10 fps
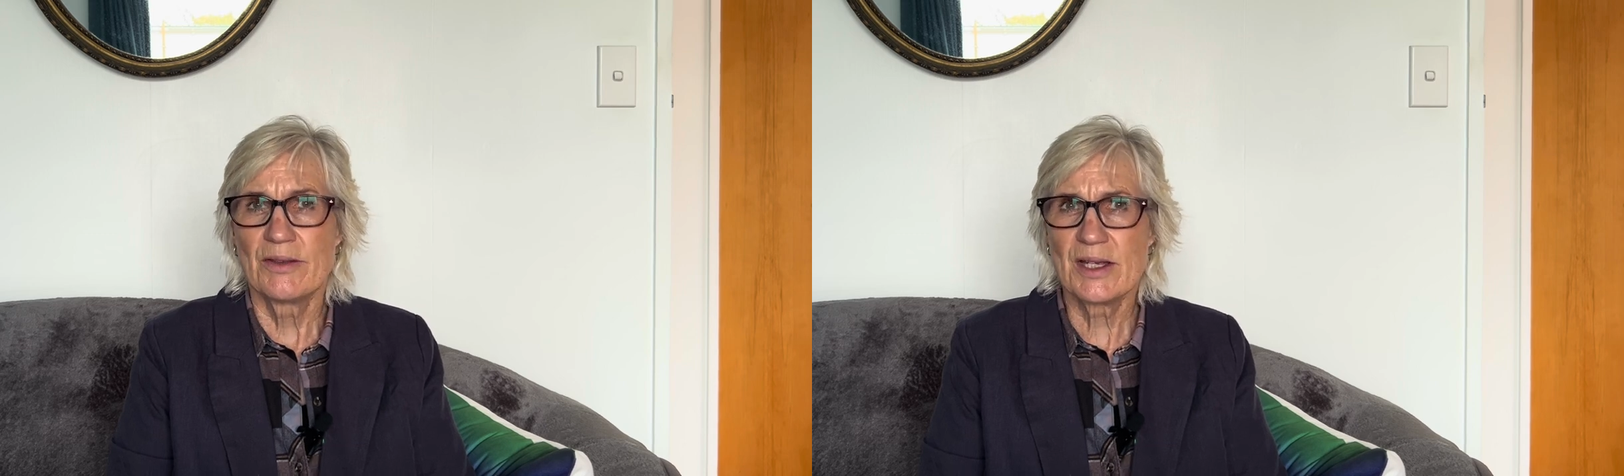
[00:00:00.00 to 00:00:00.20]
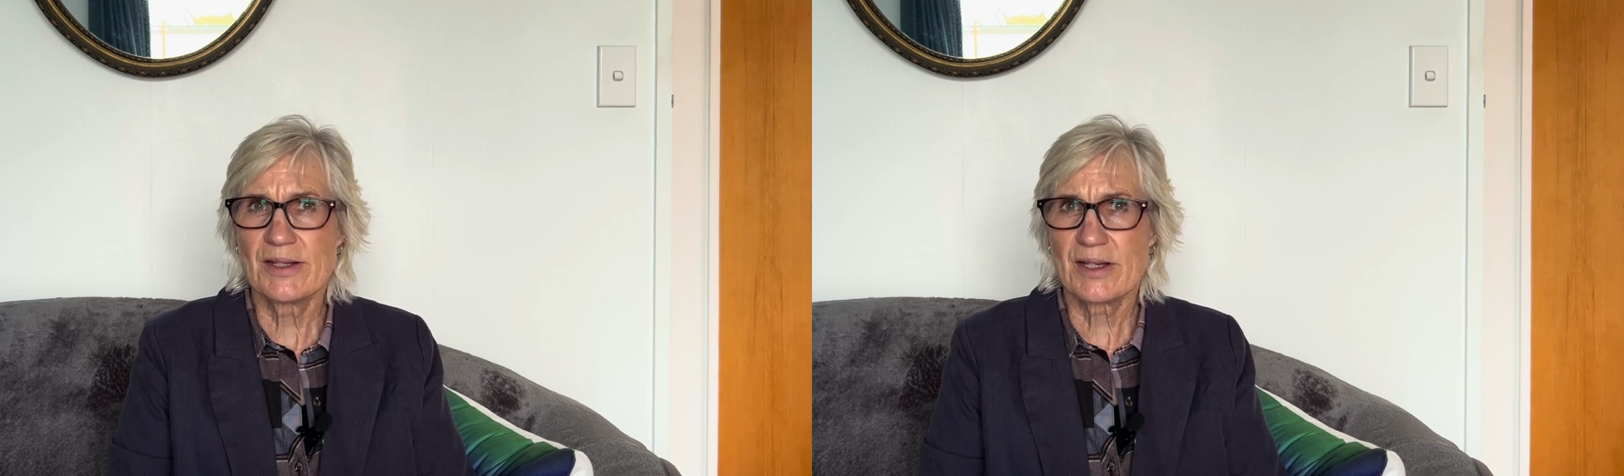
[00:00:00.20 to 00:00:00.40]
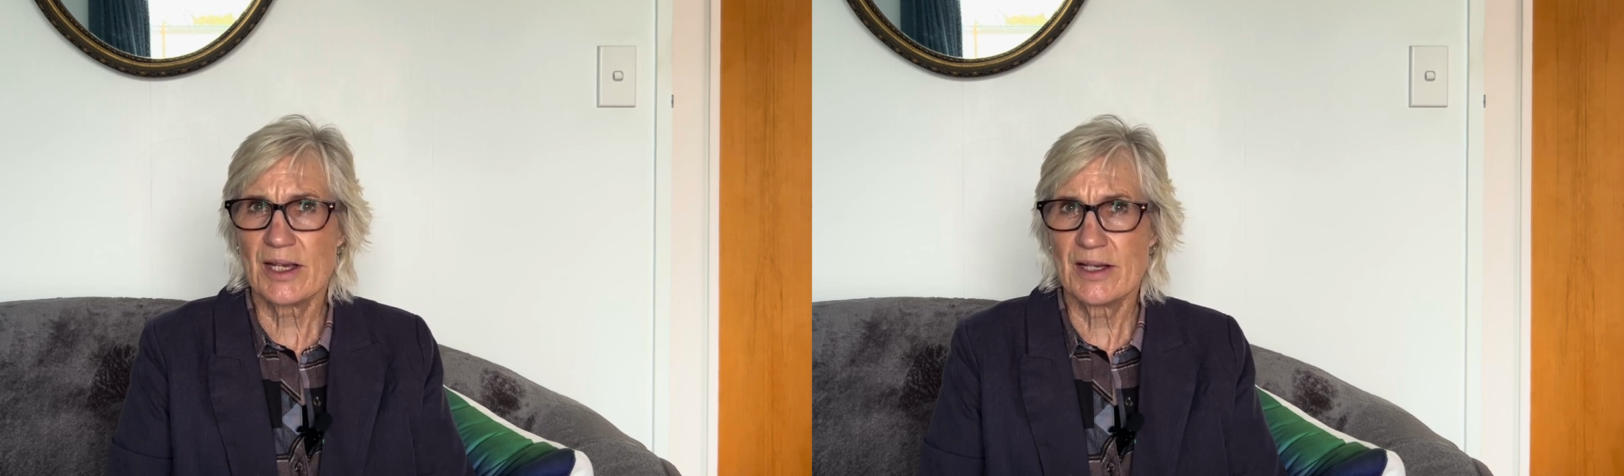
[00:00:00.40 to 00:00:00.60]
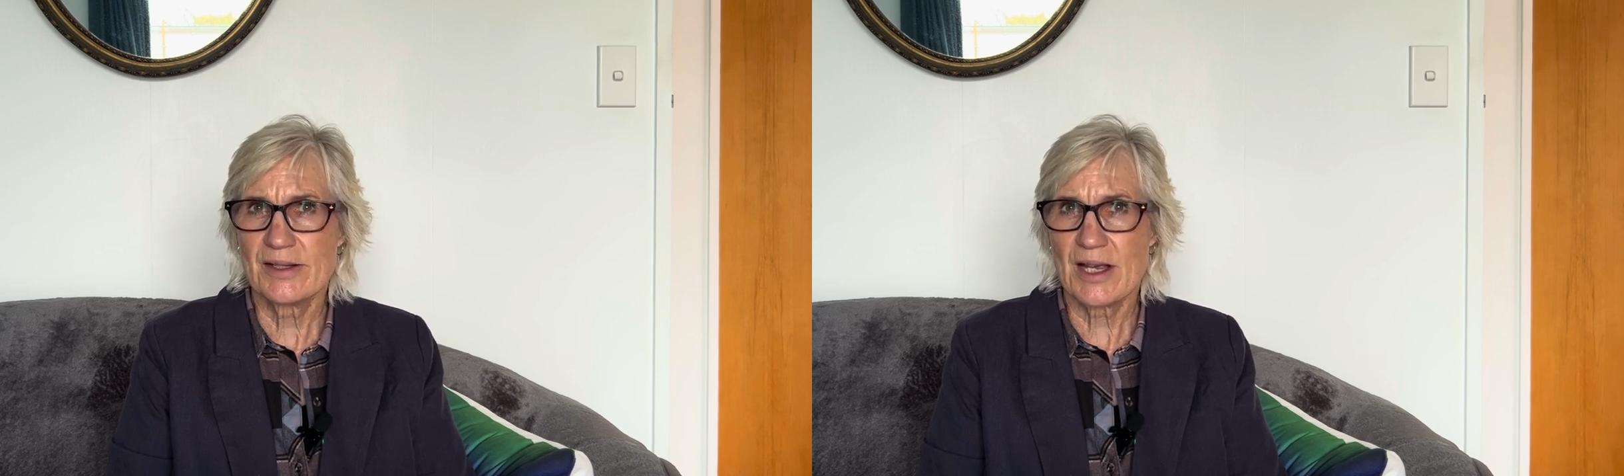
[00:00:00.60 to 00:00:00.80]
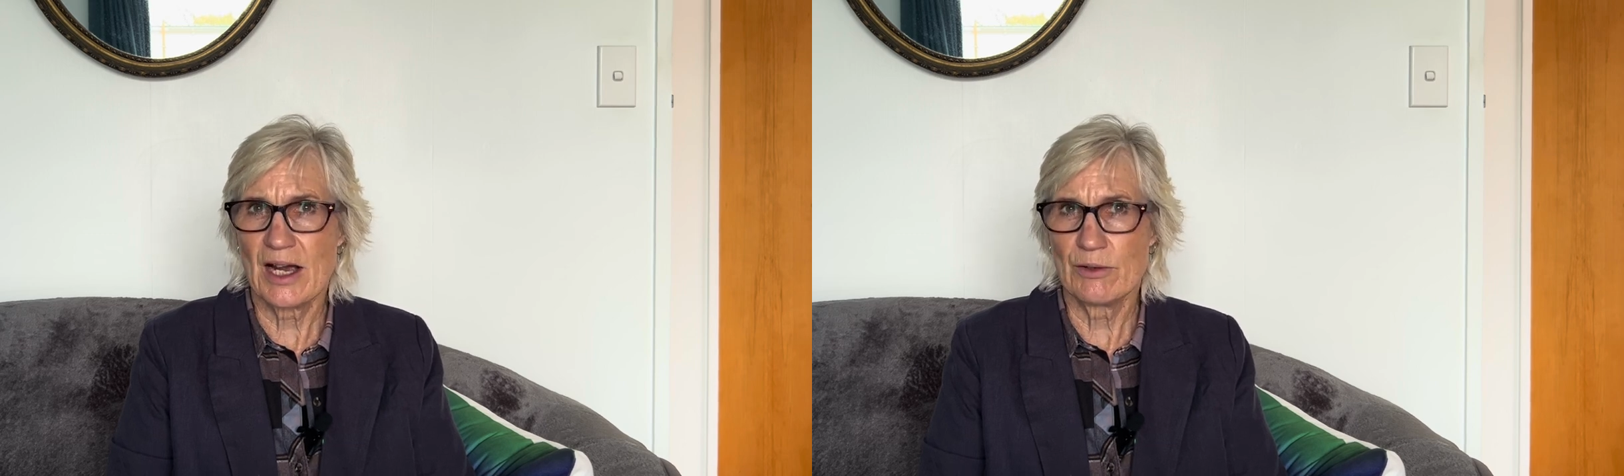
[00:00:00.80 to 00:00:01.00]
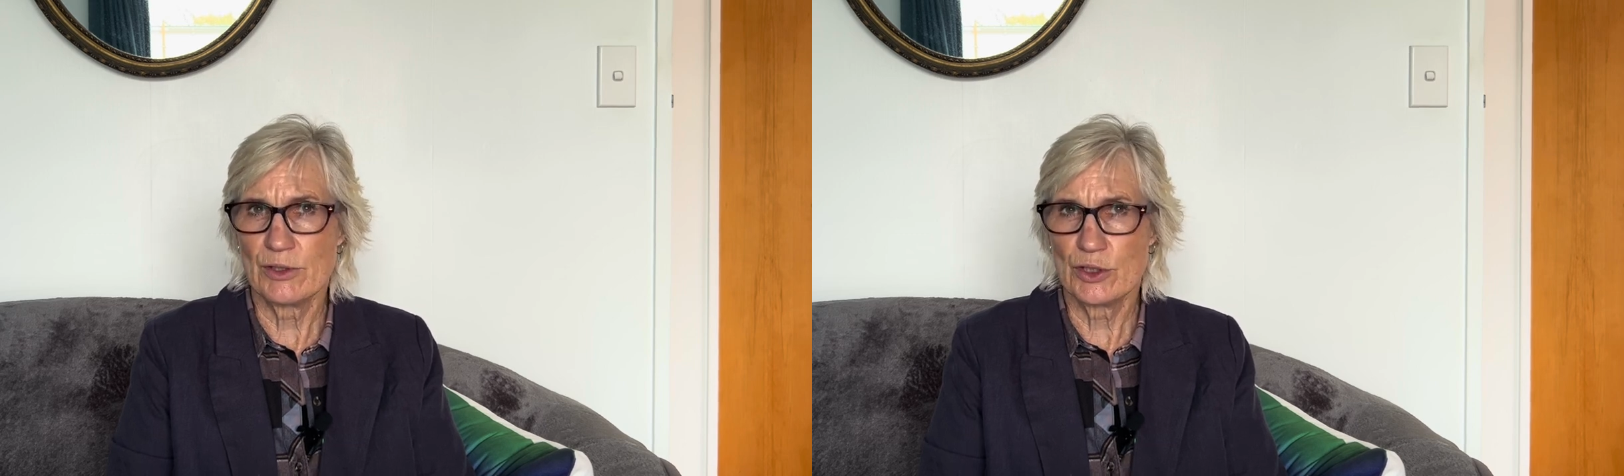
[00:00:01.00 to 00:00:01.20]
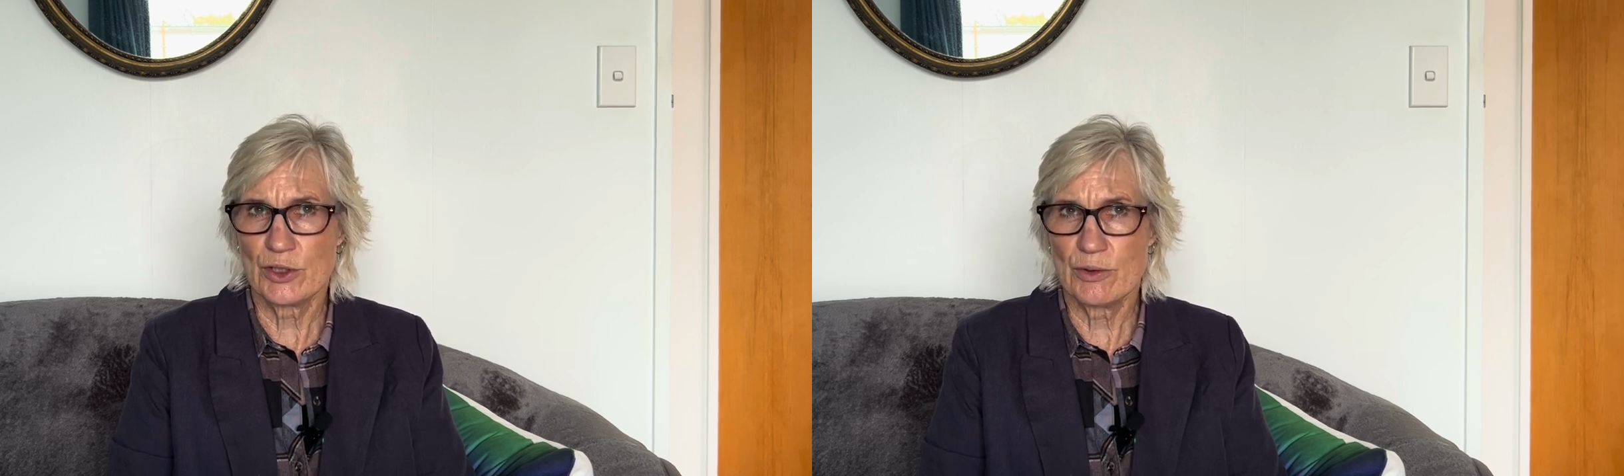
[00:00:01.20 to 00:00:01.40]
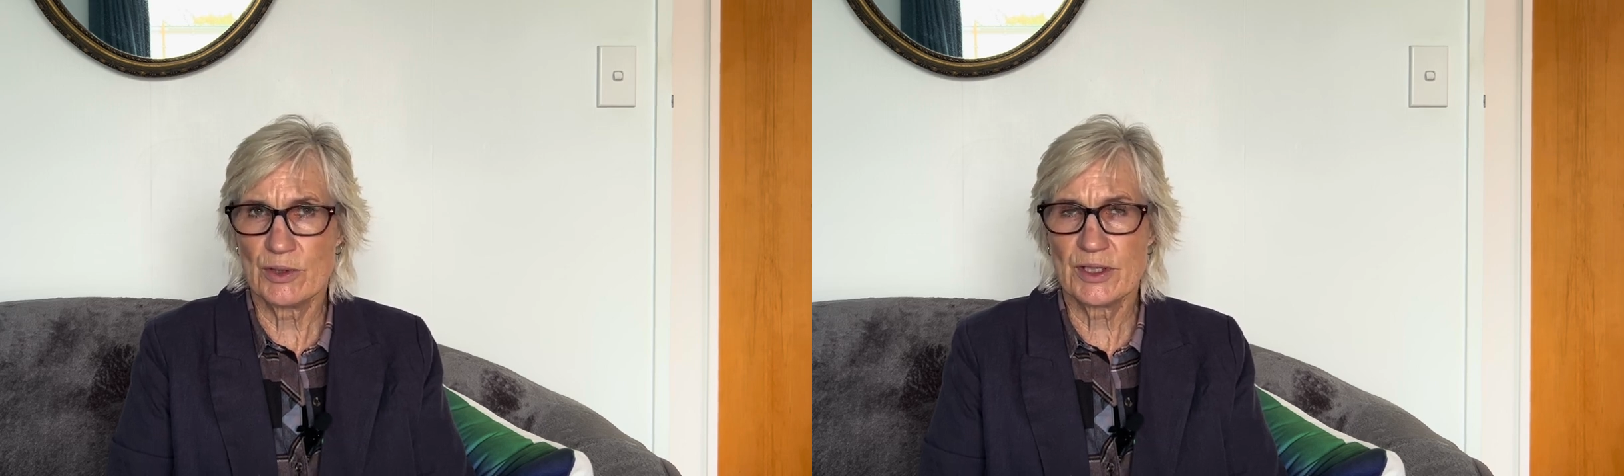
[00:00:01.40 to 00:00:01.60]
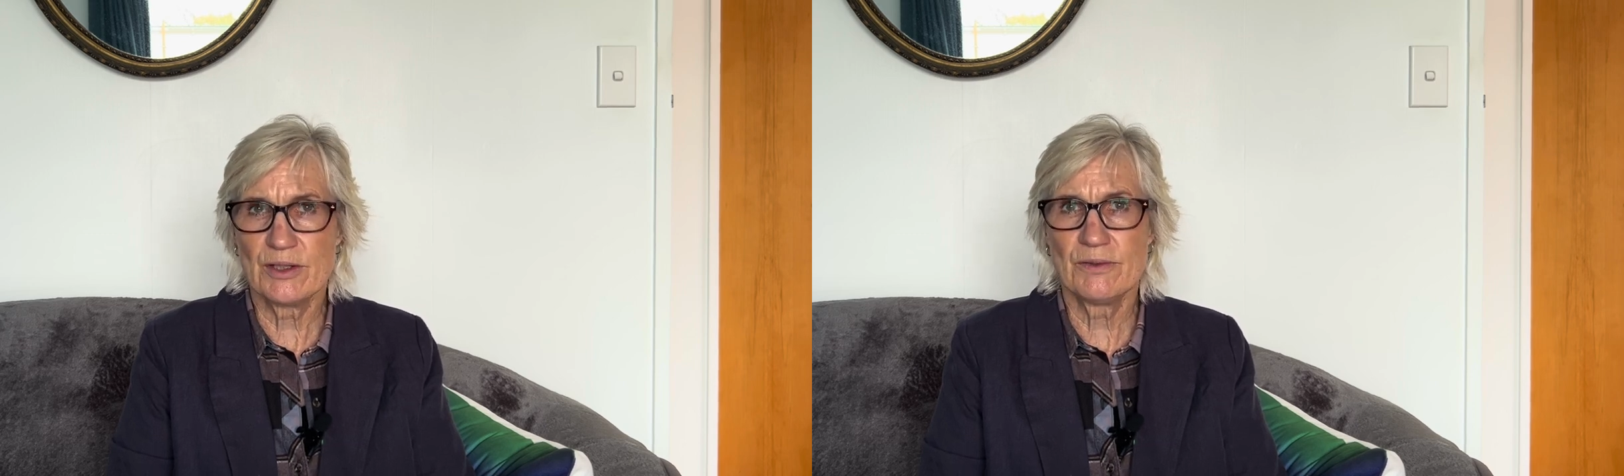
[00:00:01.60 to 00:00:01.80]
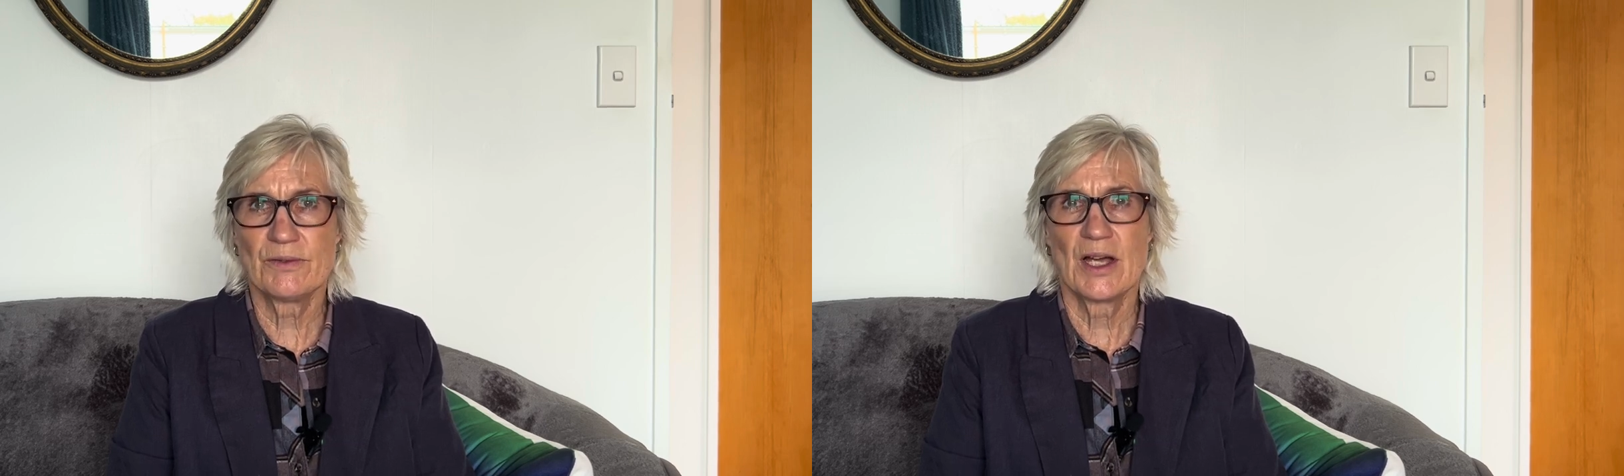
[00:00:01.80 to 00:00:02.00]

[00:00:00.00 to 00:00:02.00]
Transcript: These kids are intuitive,